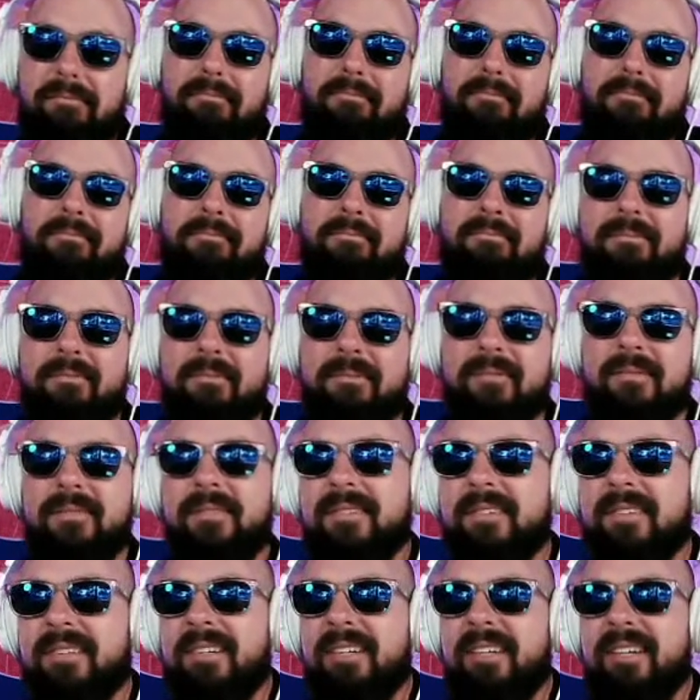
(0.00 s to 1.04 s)
do it.
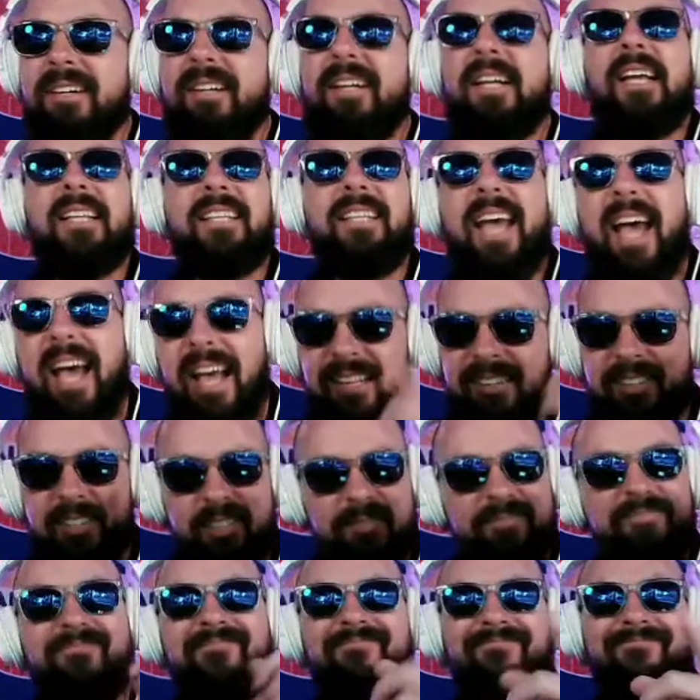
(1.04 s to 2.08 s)
It's you gotta want
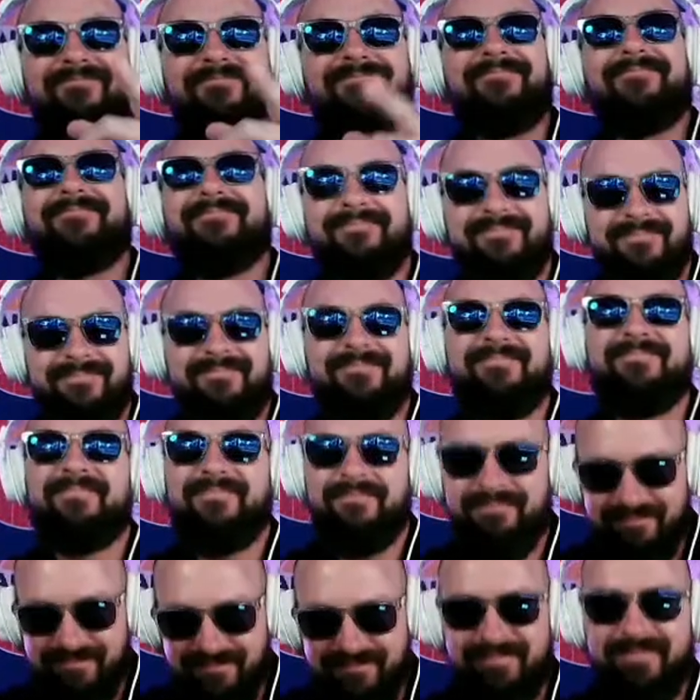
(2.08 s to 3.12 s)
to succeed.
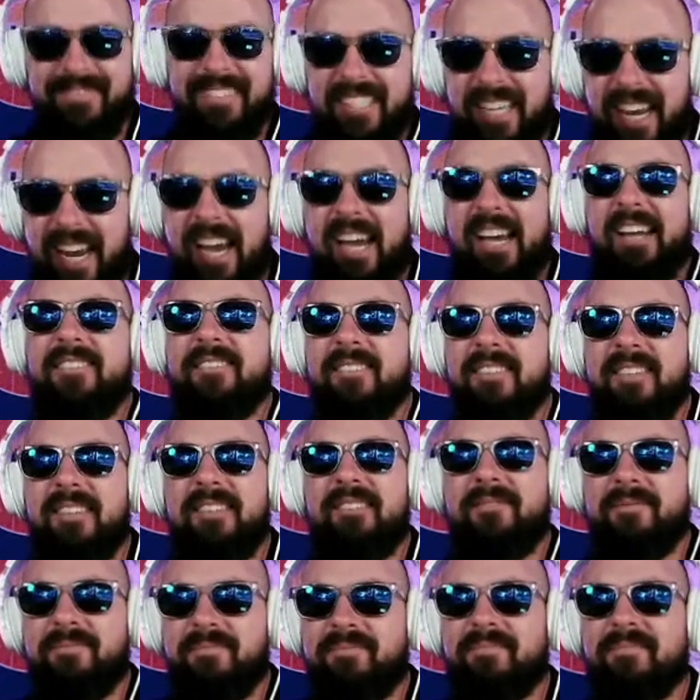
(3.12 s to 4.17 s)
If you don't let
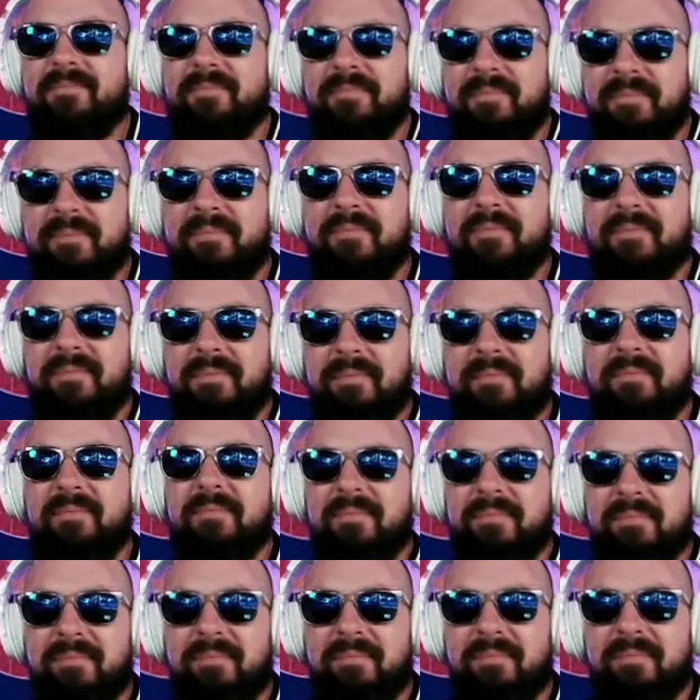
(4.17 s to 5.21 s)
yourself fail, you
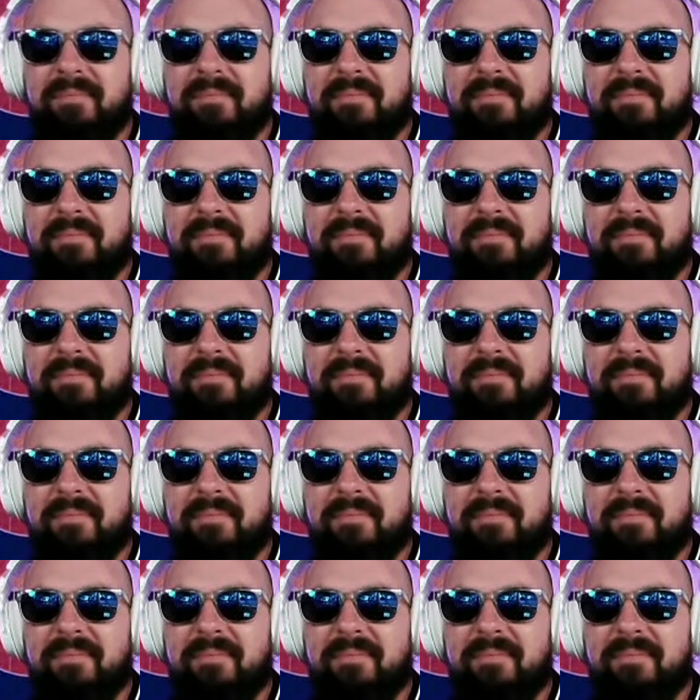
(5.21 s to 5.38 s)
won't.